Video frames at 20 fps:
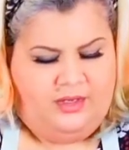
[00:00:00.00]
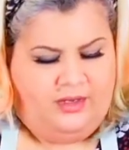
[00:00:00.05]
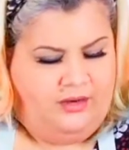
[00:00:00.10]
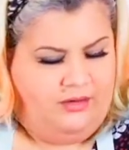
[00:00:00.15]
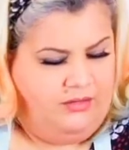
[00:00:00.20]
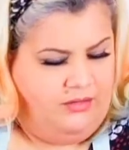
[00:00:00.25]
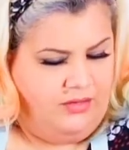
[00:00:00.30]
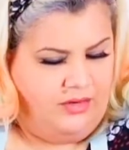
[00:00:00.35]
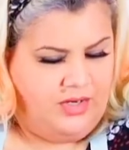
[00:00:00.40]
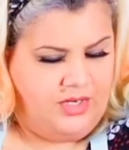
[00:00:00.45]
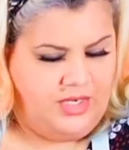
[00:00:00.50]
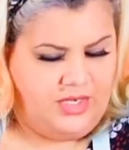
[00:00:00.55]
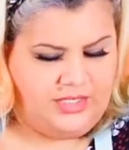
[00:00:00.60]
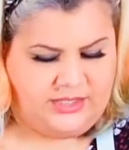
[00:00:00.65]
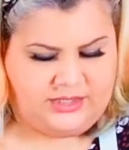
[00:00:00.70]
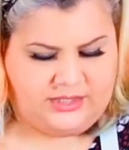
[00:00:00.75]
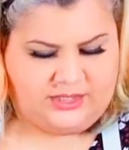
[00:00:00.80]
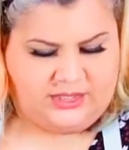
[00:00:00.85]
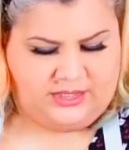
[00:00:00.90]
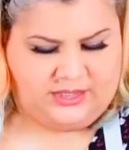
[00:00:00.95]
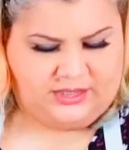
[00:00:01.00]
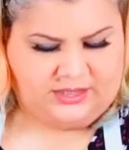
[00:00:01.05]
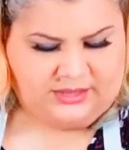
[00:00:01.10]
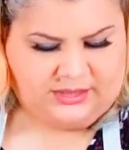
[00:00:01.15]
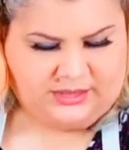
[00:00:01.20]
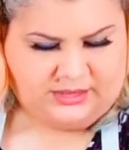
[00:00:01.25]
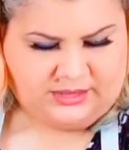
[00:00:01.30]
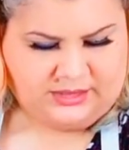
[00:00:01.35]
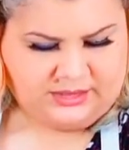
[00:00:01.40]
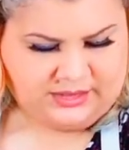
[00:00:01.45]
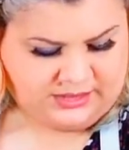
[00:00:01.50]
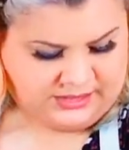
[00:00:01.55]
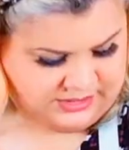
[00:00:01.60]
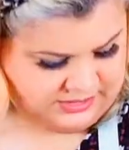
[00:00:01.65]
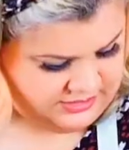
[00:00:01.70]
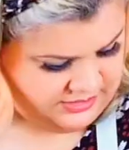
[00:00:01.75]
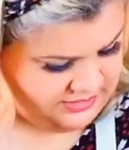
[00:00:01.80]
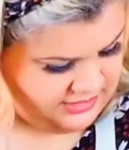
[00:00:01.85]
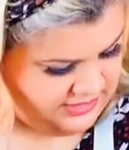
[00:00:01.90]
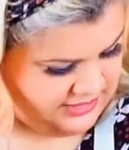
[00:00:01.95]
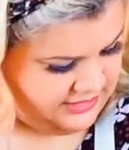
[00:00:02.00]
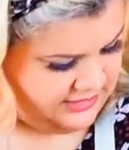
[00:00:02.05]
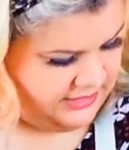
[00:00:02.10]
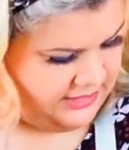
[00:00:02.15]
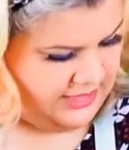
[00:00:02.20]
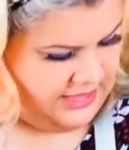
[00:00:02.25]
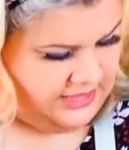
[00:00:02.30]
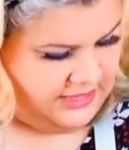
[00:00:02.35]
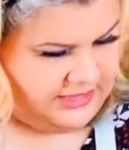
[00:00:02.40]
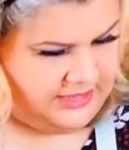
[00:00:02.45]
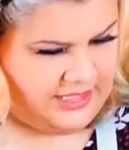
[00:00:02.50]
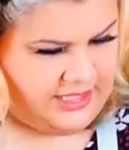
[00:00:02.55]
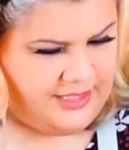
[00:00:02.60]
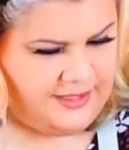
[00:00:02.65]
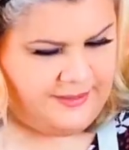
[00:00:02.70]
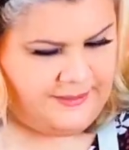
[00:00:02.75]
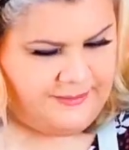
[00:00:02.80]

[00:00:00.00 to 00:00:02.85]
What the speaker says: Right, that's that done.